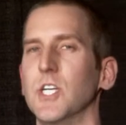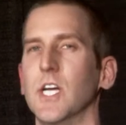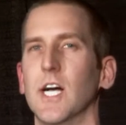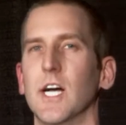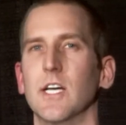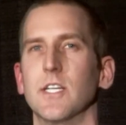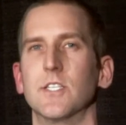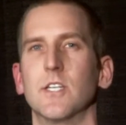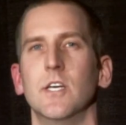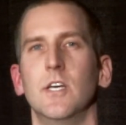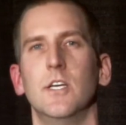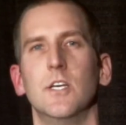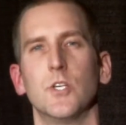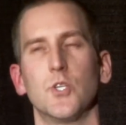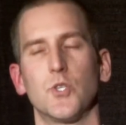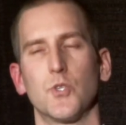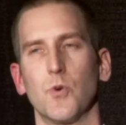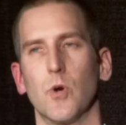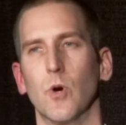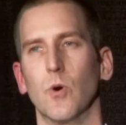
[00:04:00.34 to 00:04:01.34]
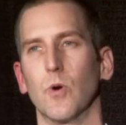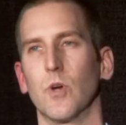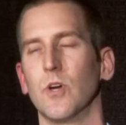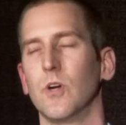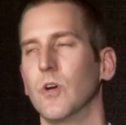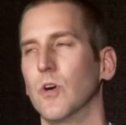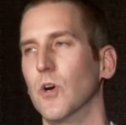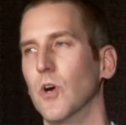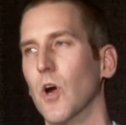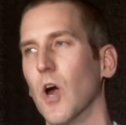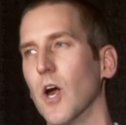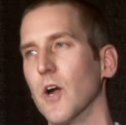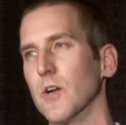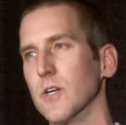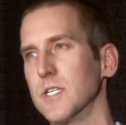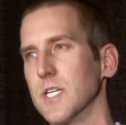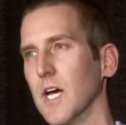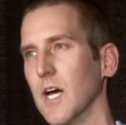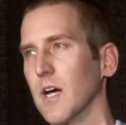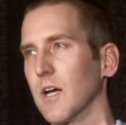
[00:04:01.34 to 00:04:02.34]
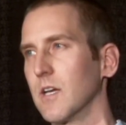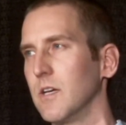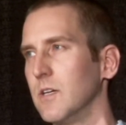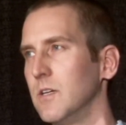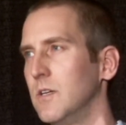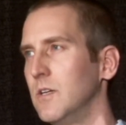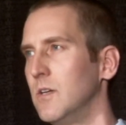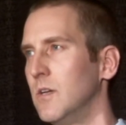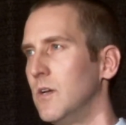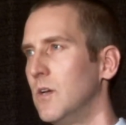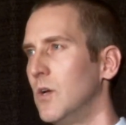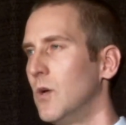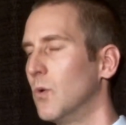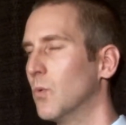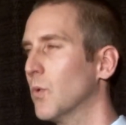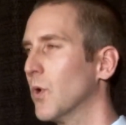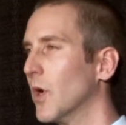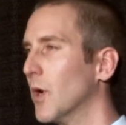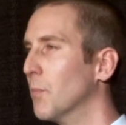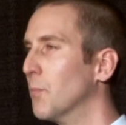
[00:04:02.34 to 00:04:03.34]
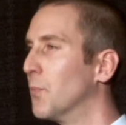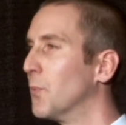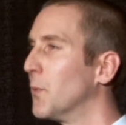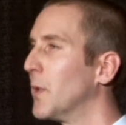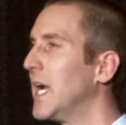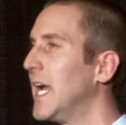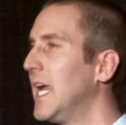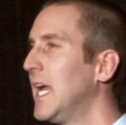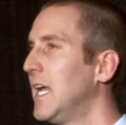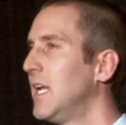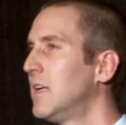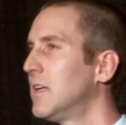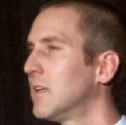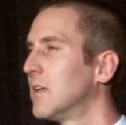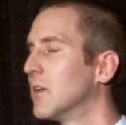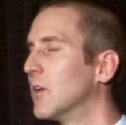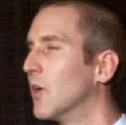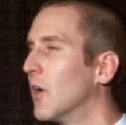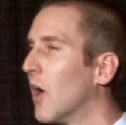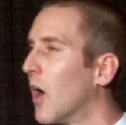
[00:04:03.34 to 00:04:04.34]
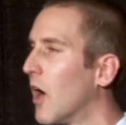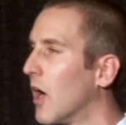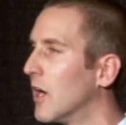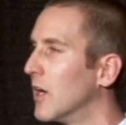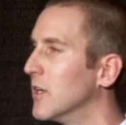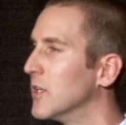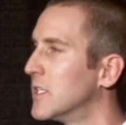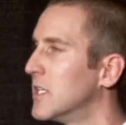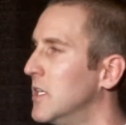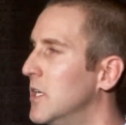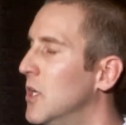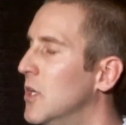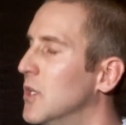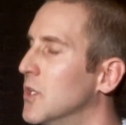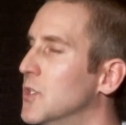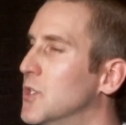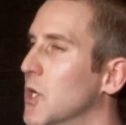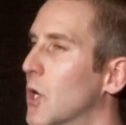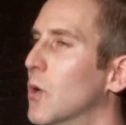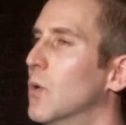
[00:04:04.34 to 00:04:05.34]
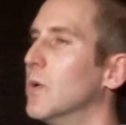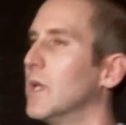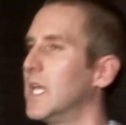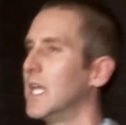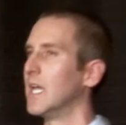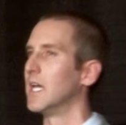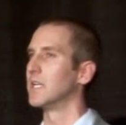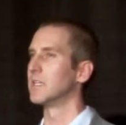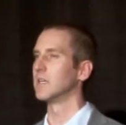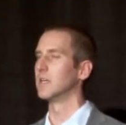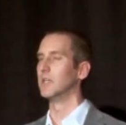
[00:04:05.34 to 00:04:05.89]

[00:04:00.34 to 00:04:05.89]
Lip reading: as stroke or a heart attack, where our brain and our heart don't get